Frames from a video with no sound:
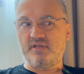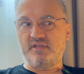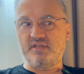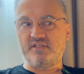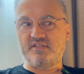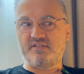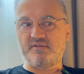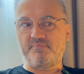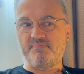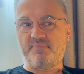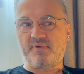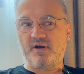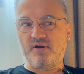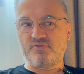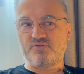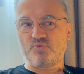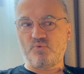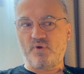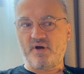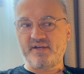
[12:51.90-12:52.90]
is
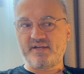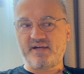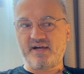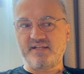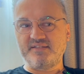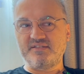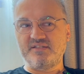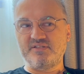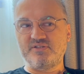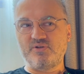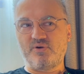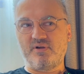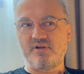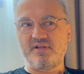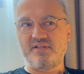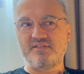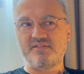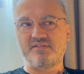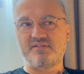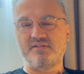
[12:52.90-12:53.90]
about one hundred
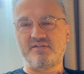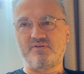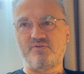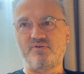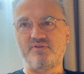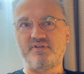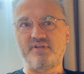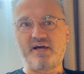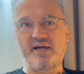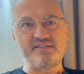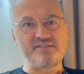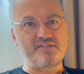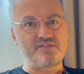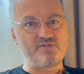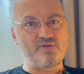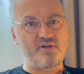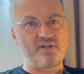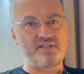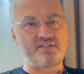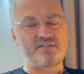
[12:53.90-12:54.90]
dollars or ninety
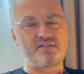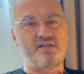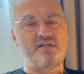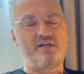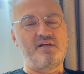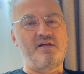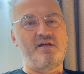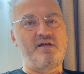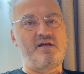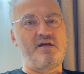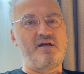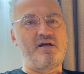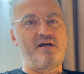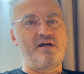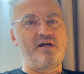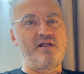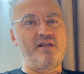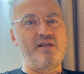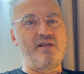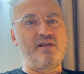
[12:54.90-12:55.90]
dollars
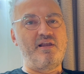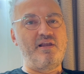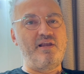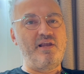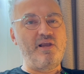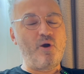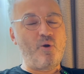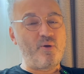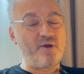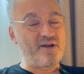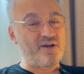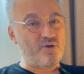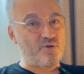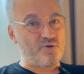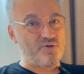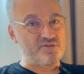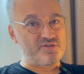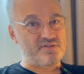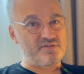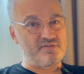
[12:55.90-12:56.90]
lower
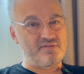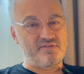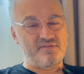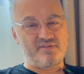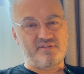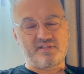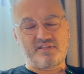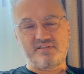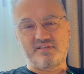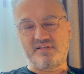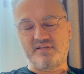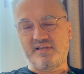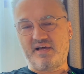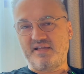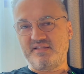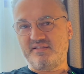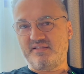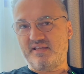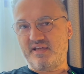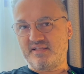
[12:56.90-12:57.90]
cost than the
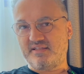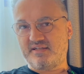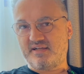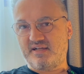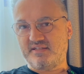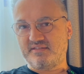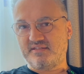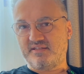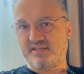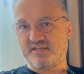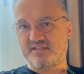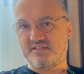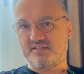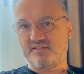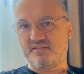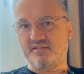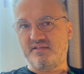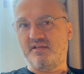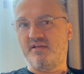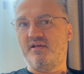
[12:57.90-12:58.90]
ninety-eight hundred X
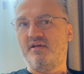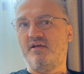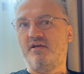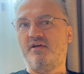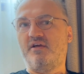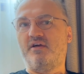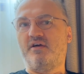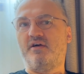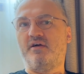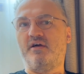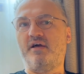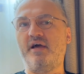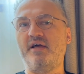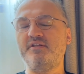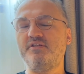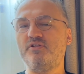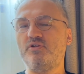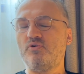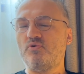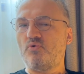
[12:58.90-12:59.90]
three D.
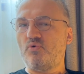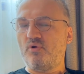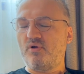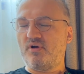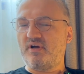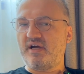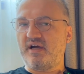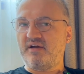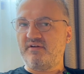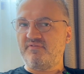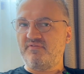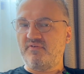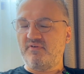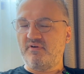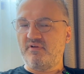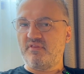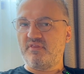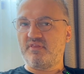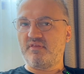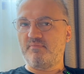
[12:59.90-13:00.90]
And you will have
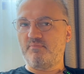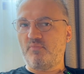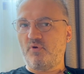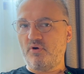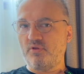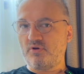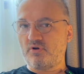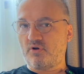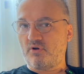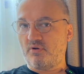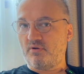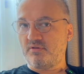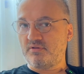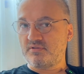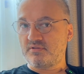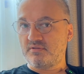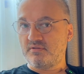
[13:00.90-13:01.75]
the more cores,